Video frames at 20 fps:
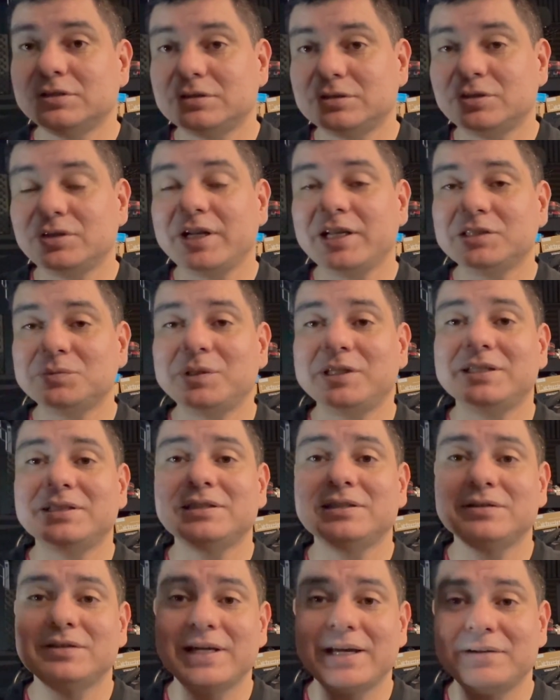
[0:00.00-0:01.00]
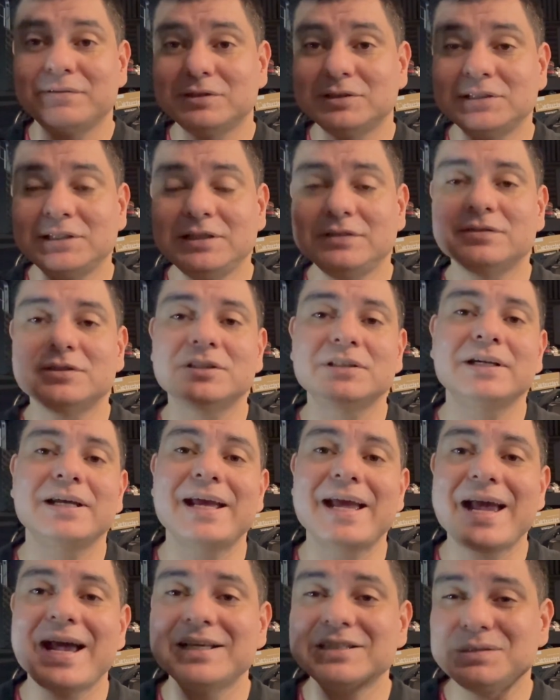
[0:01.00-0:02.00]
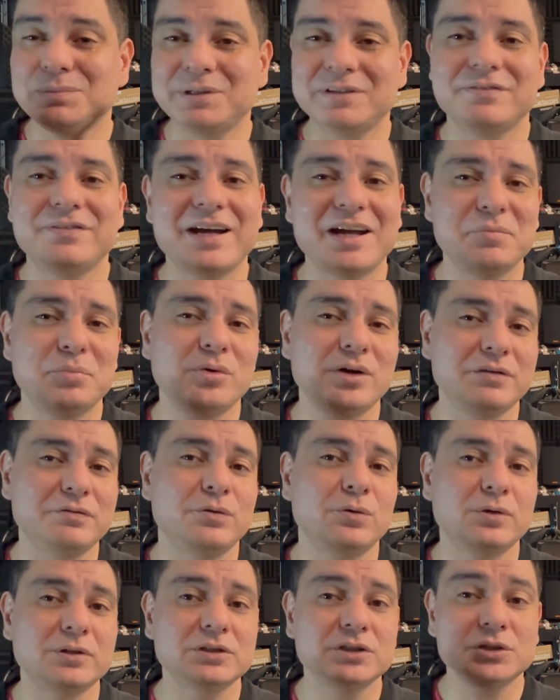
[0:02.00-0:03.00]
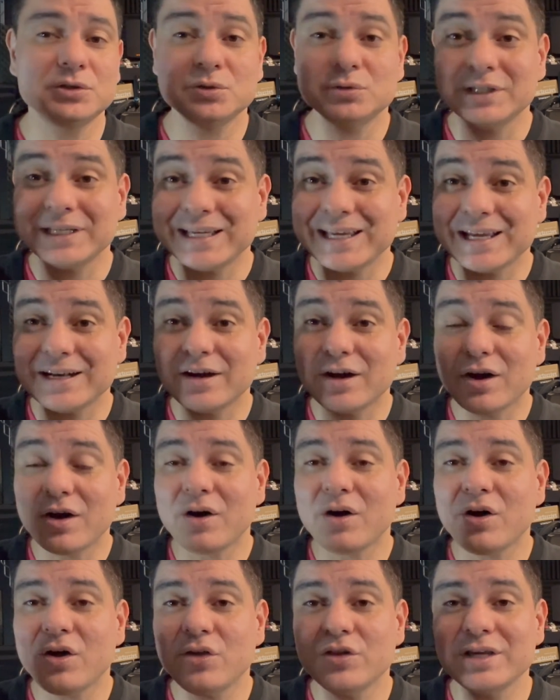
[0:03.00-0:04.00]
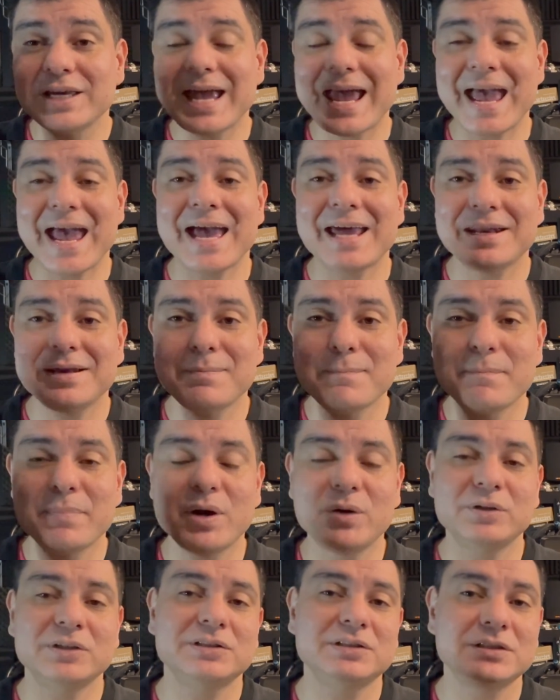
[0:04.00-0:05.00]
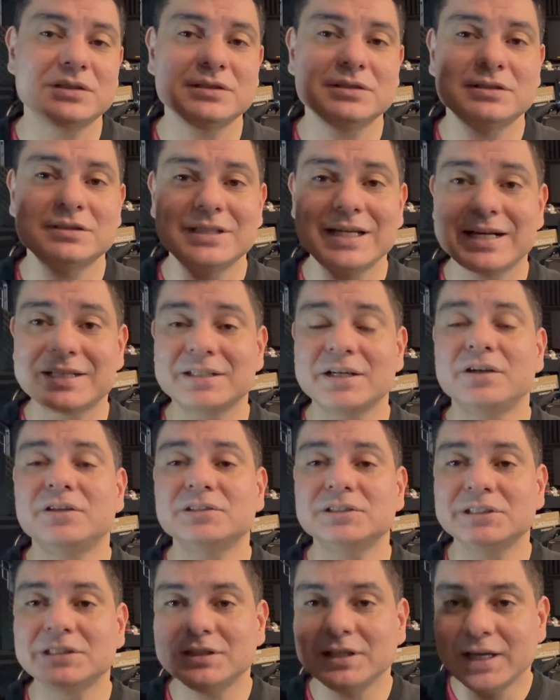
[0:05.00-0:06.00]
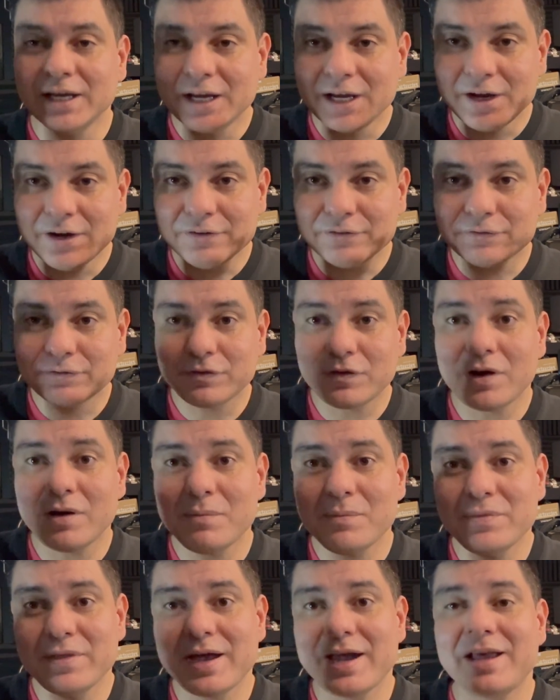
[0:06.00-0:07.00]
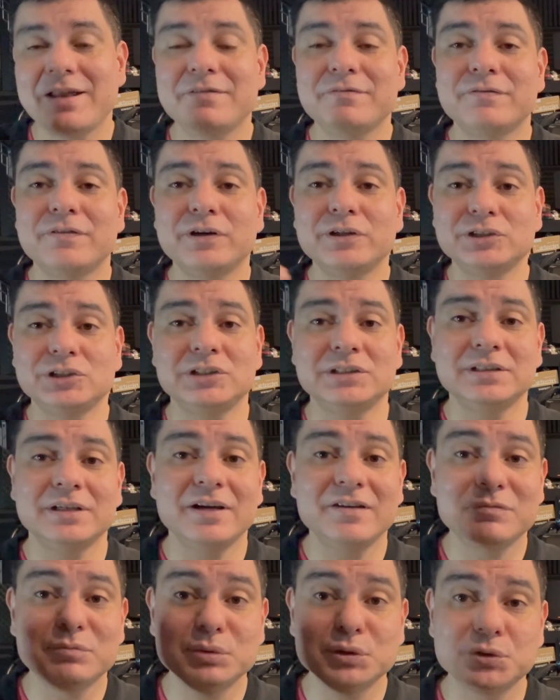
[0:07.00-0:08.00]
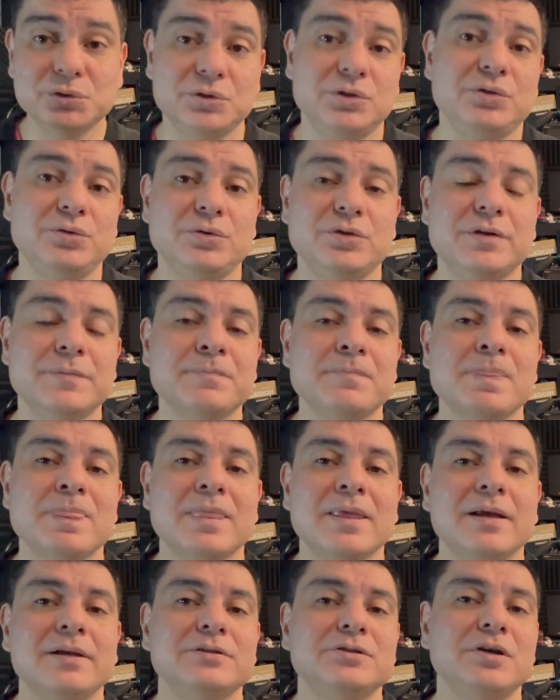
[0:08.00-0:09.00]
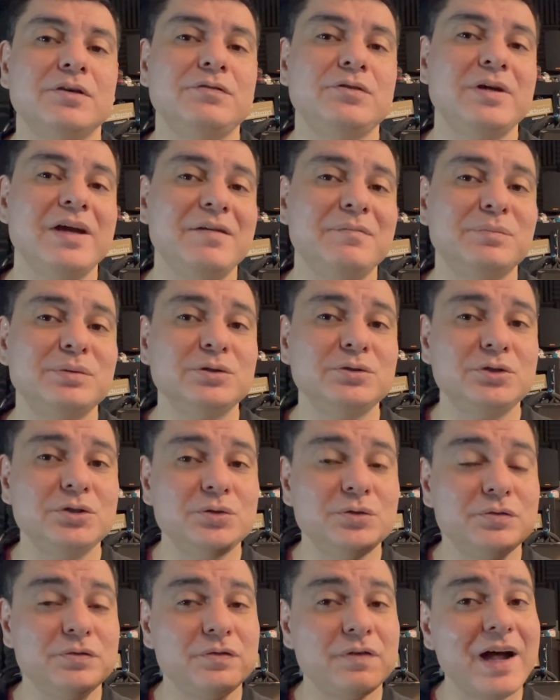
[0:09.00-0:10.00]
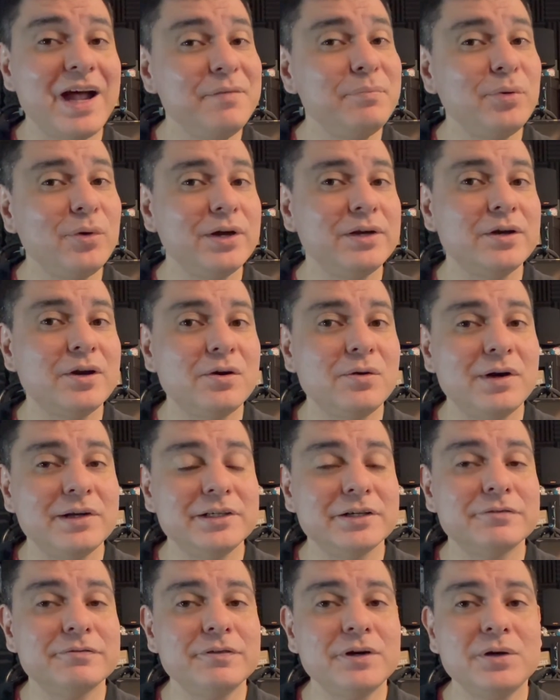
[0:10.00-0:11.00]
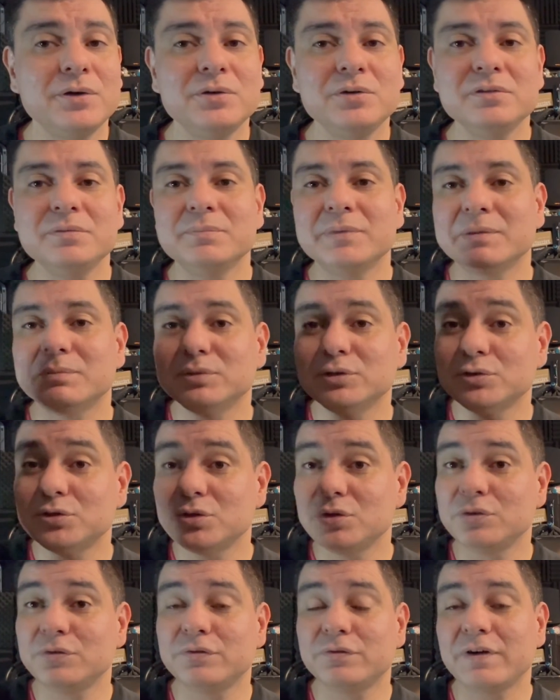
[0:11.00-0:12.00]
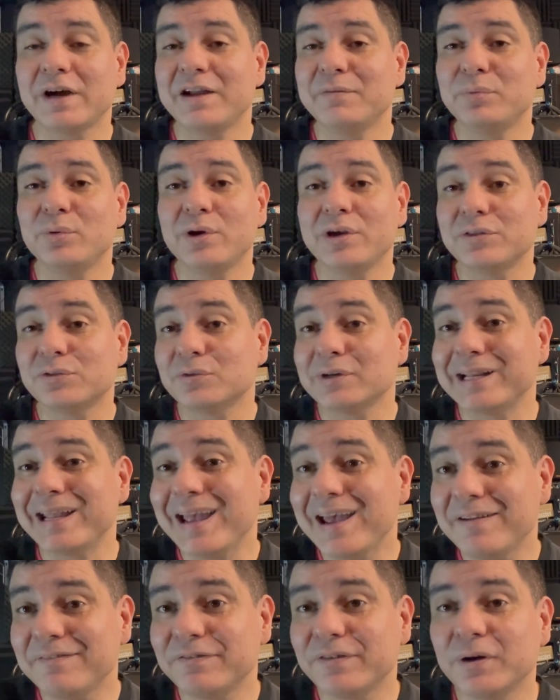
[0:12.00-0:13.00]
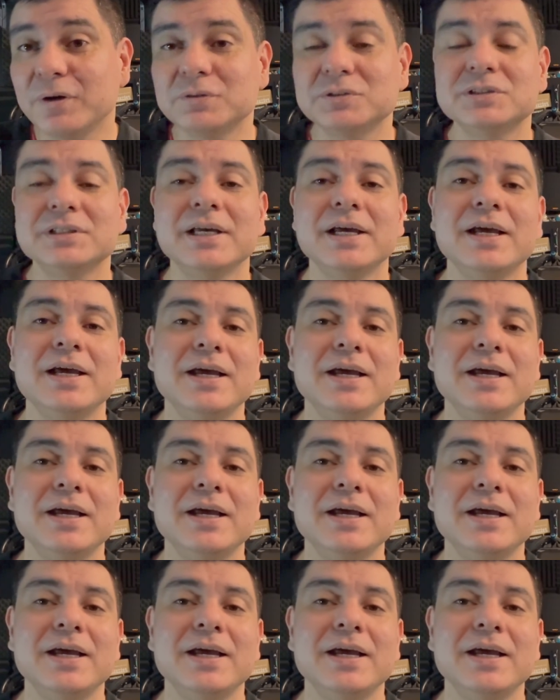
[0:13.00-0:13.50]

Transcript: transmitting to that receiver, it has to be 5.4 too to get all the added bonuses, technology from that version of Bluetooth. So if you have Bluetooth 5.0 on your phone, but Bluetooth 5.3 headphones,